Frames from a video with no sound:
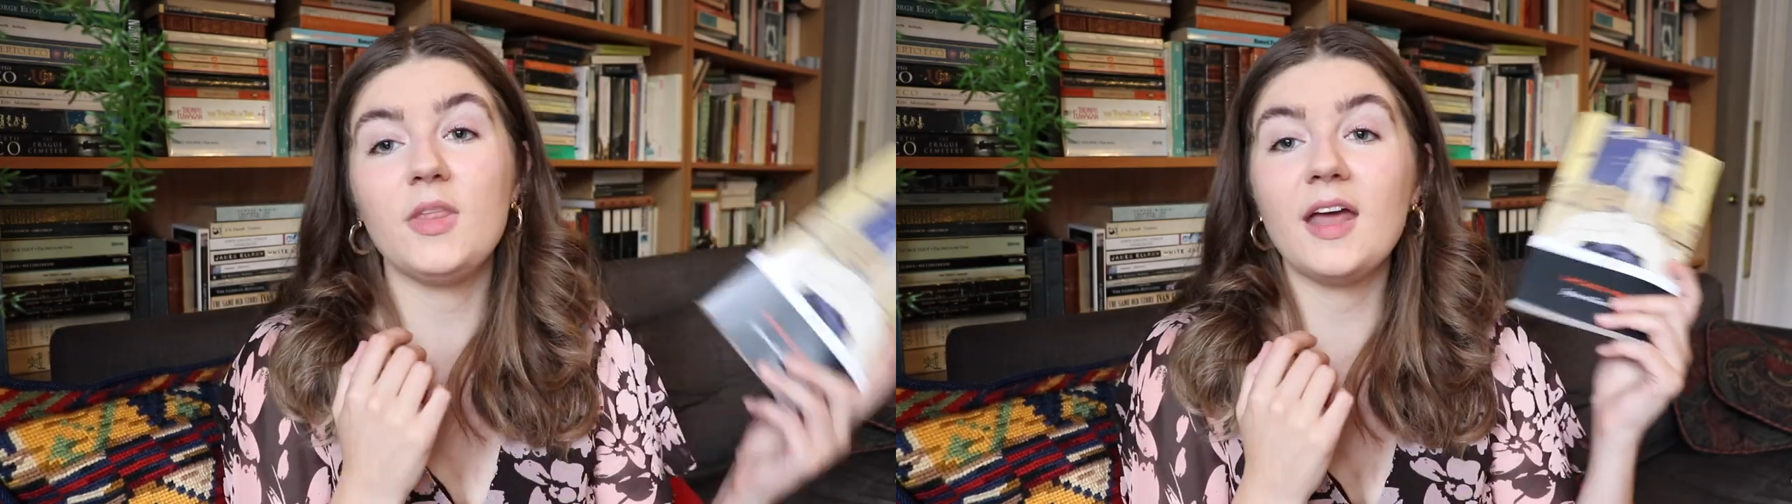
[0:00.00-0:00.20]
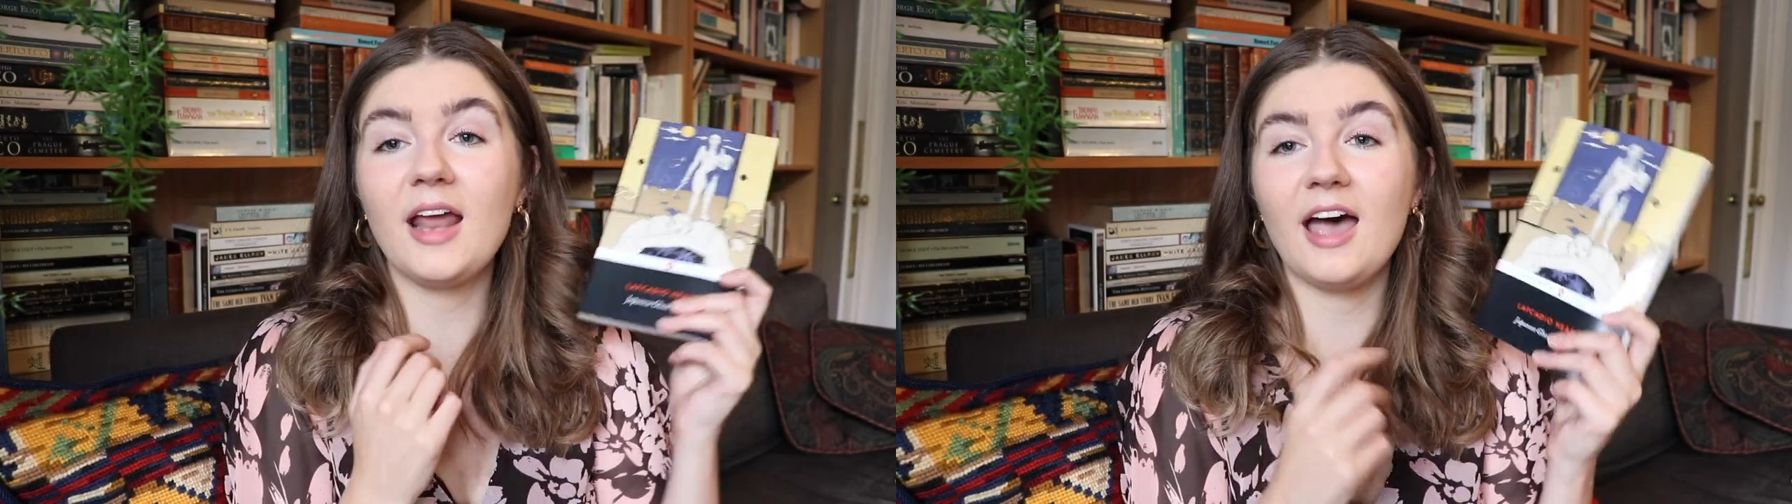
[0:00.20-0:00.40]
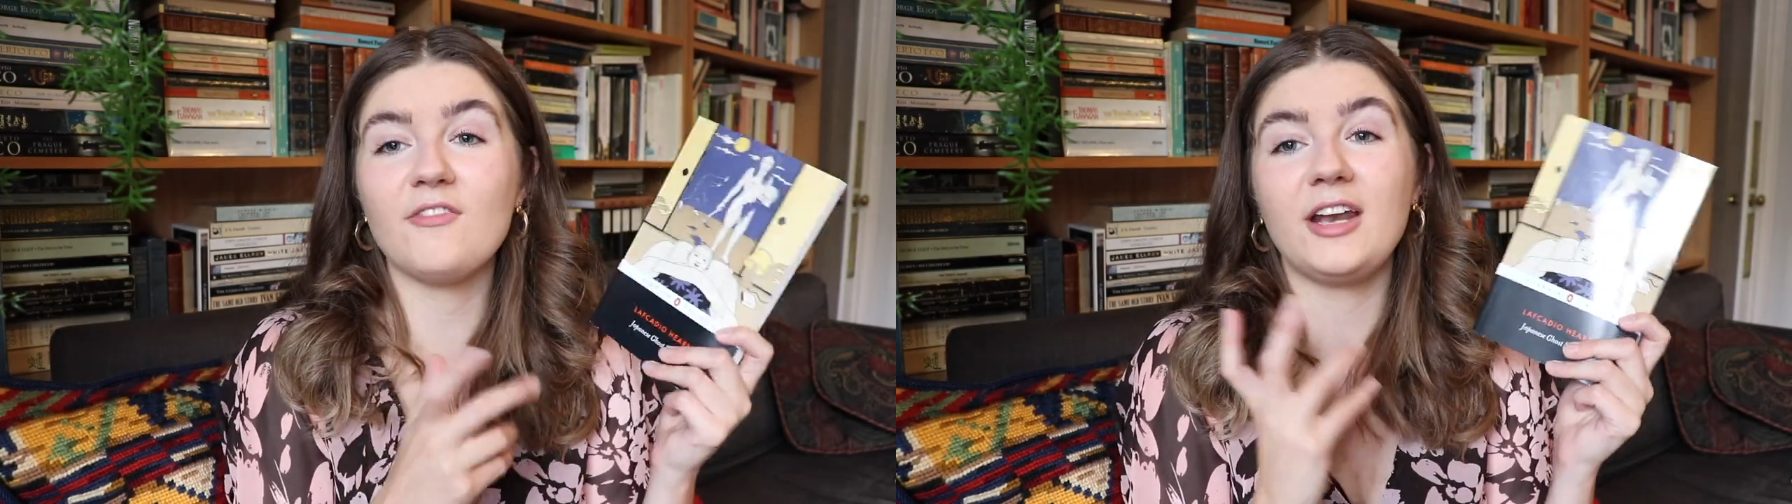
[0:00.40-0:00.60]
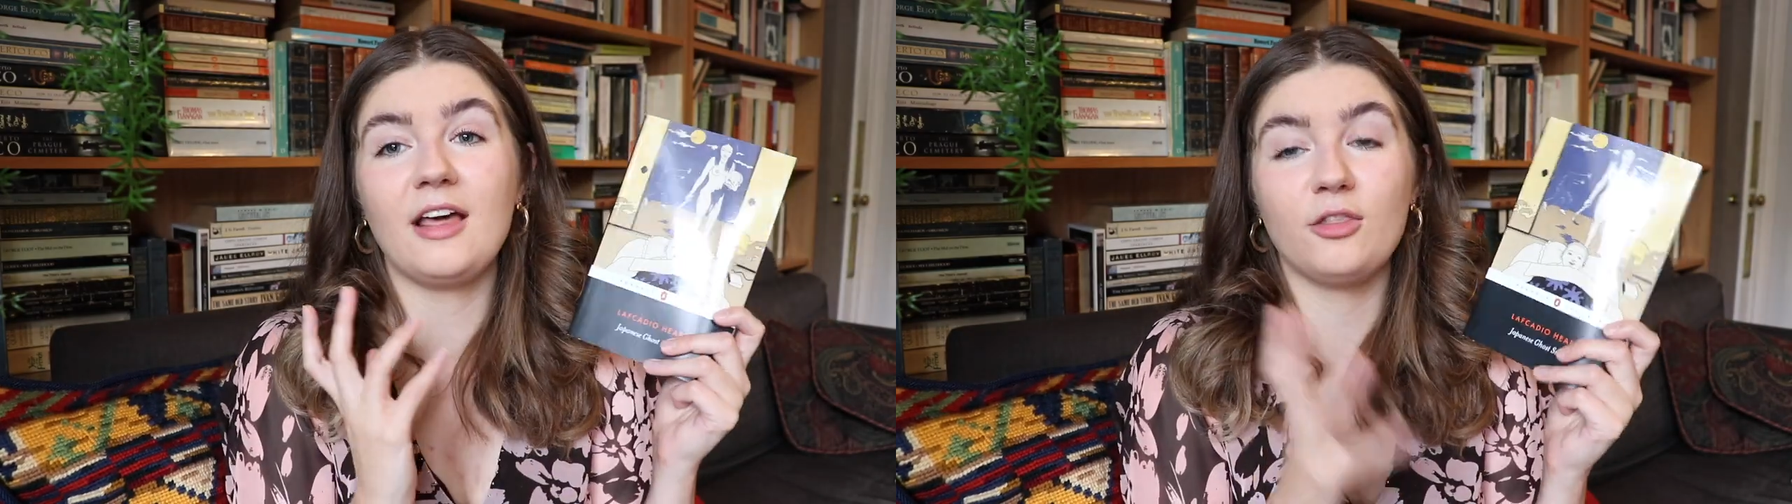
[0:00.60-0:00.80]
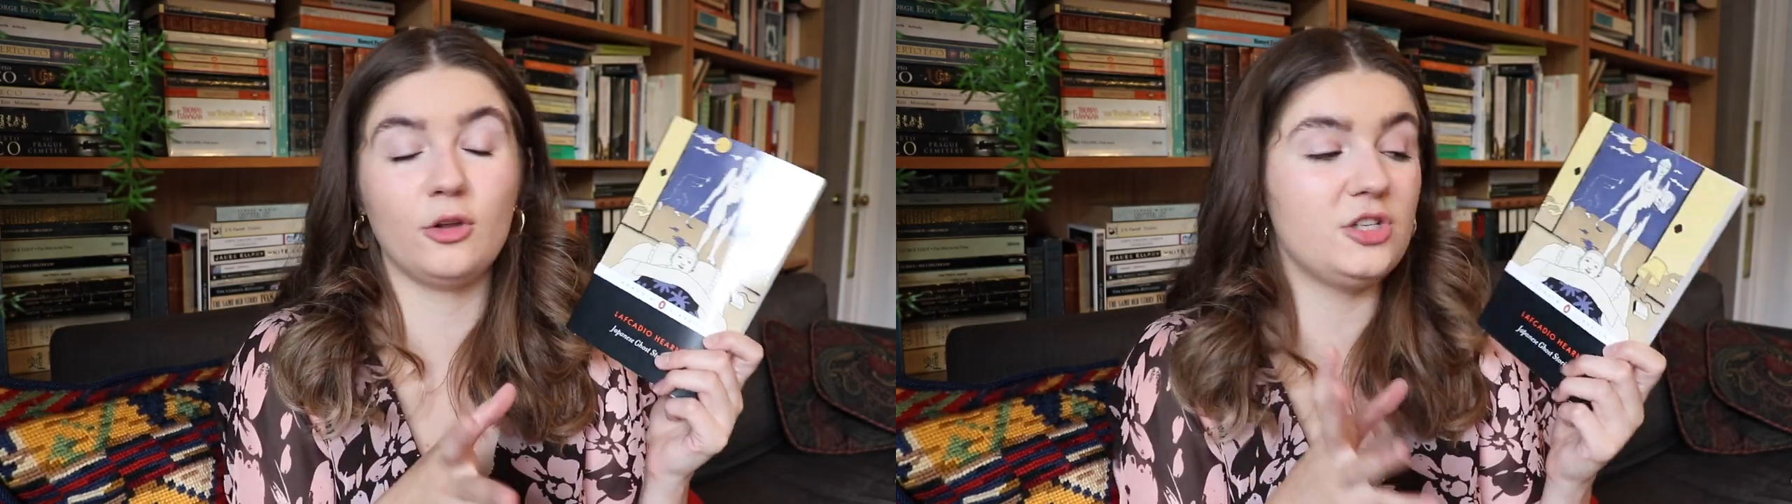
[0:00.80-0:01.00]
we then have an
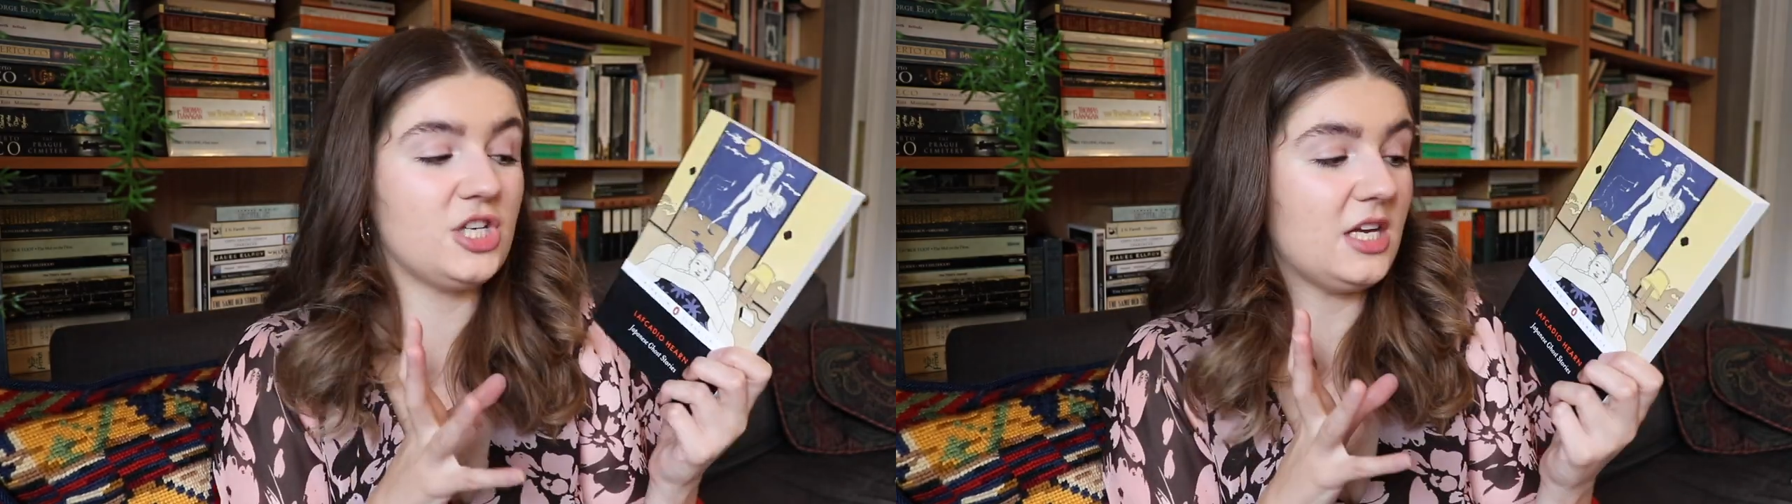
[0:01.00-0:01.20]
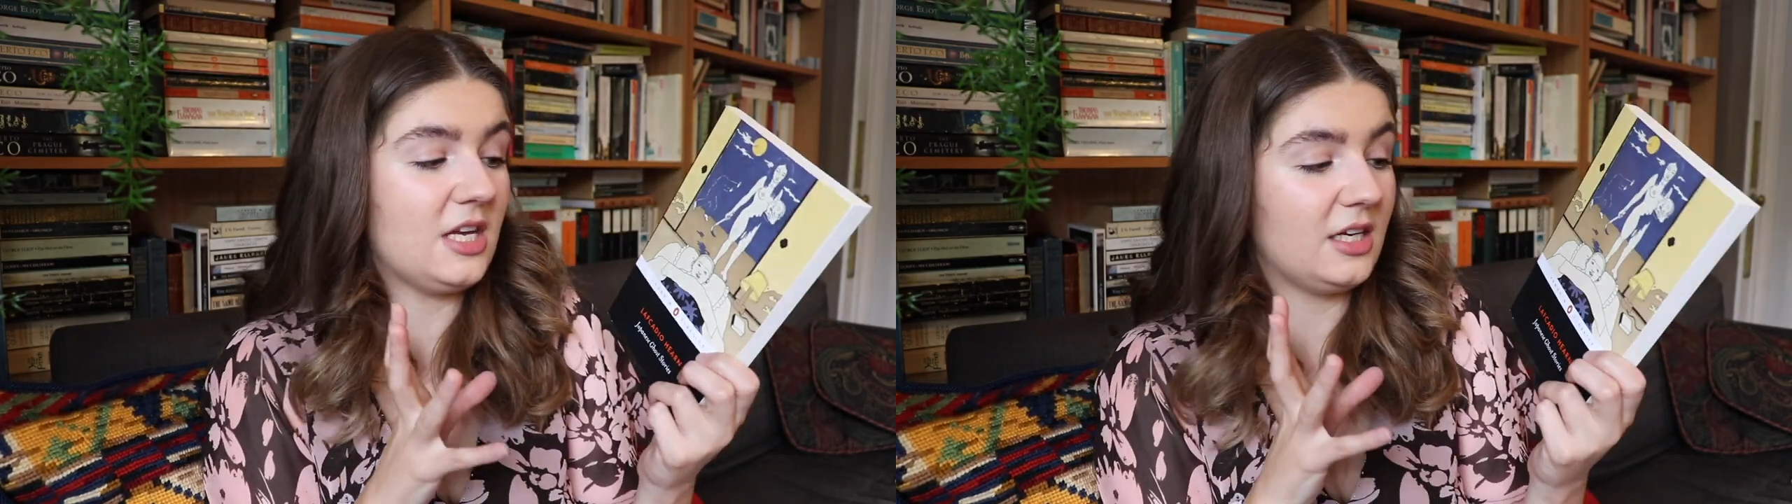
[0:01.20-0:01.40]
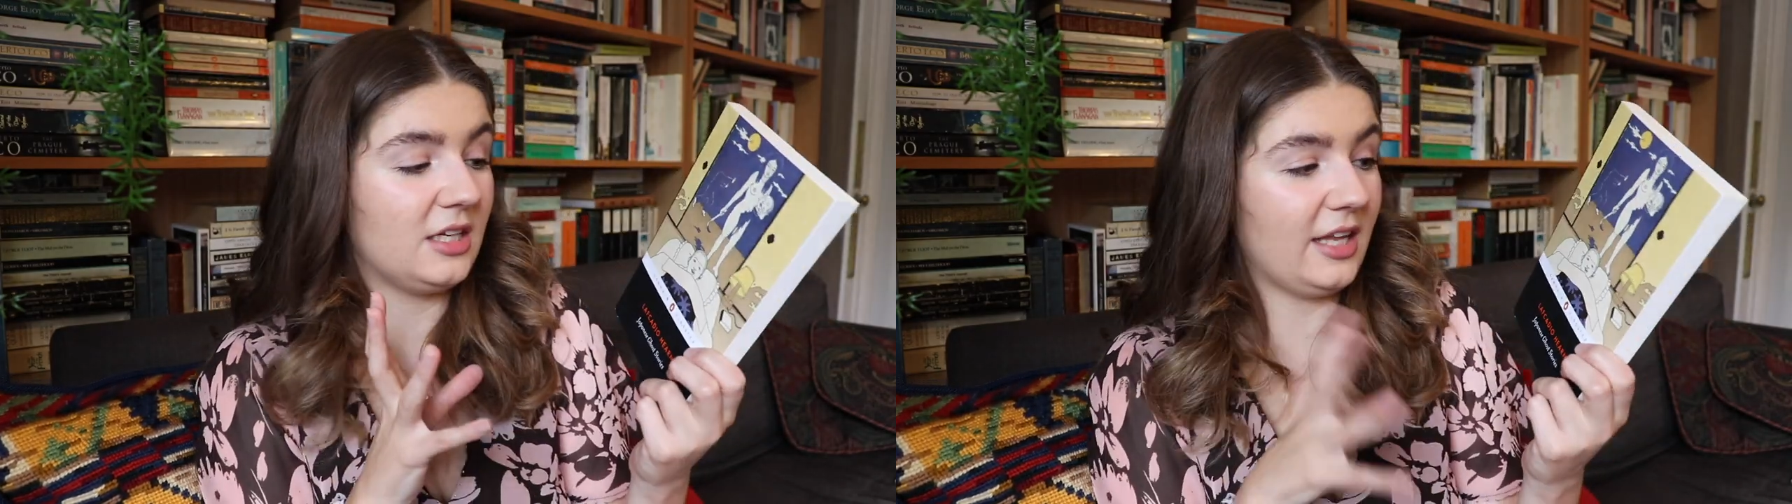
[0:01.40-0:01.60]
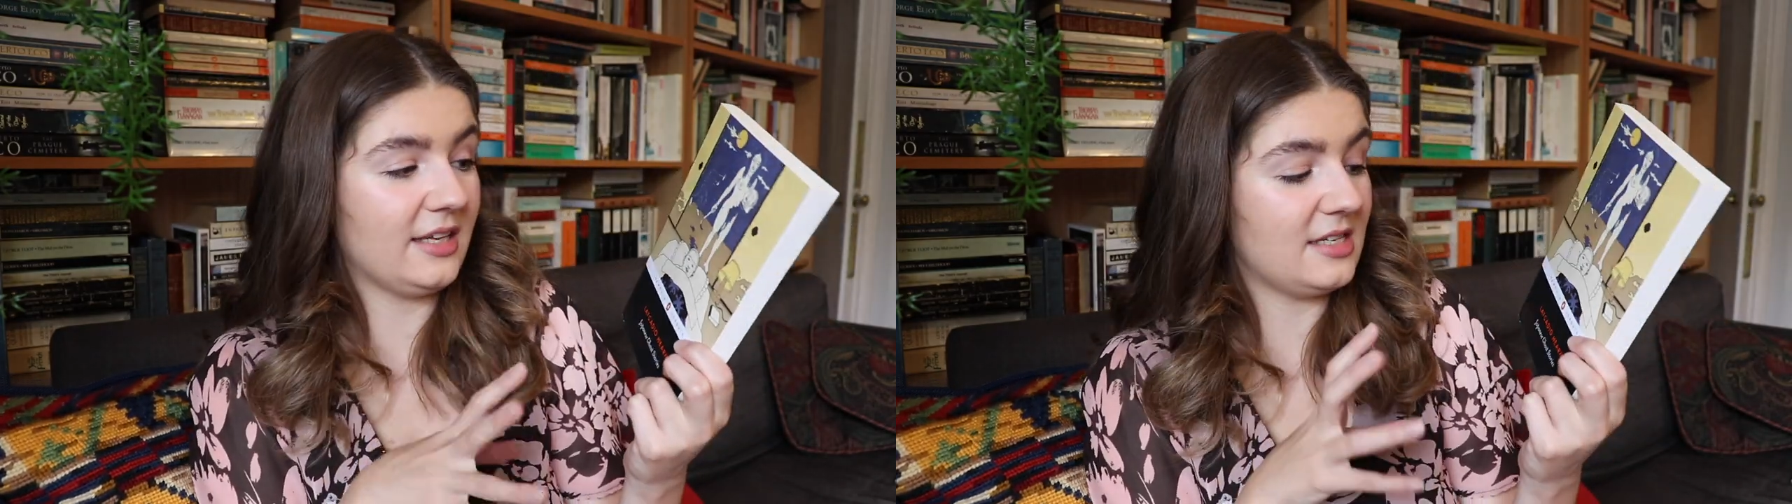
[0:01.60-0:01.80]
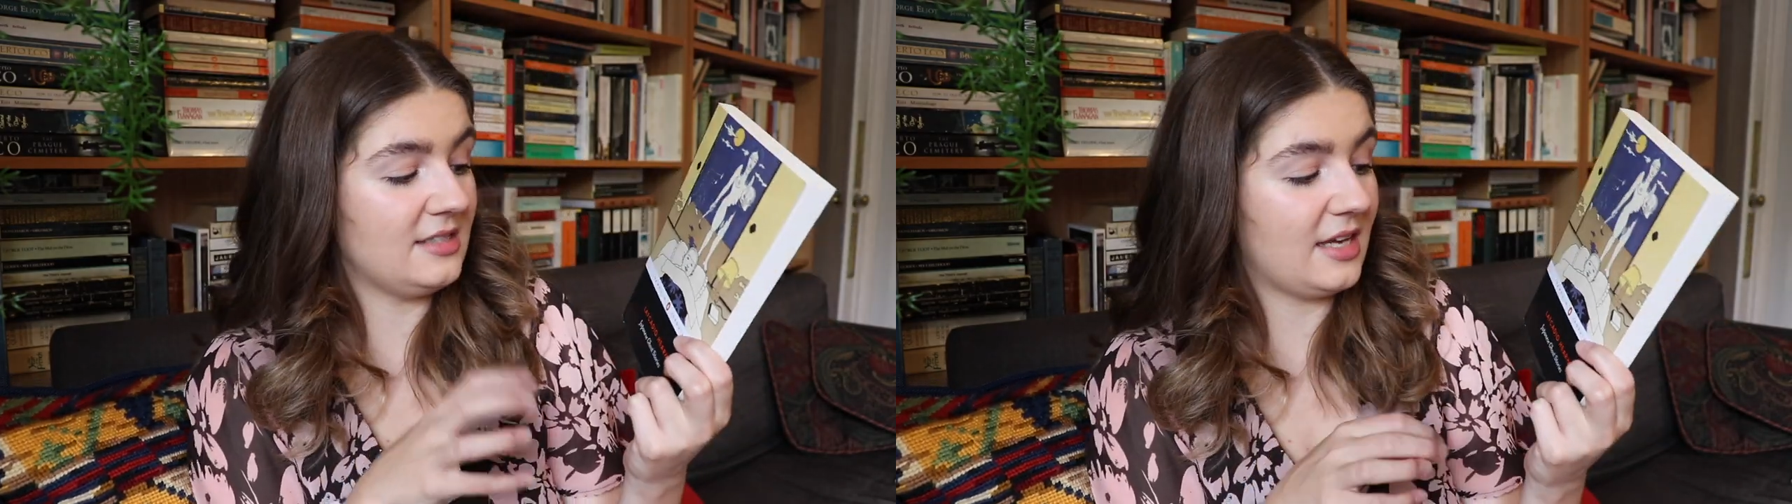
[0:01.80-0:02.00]
anthology collecting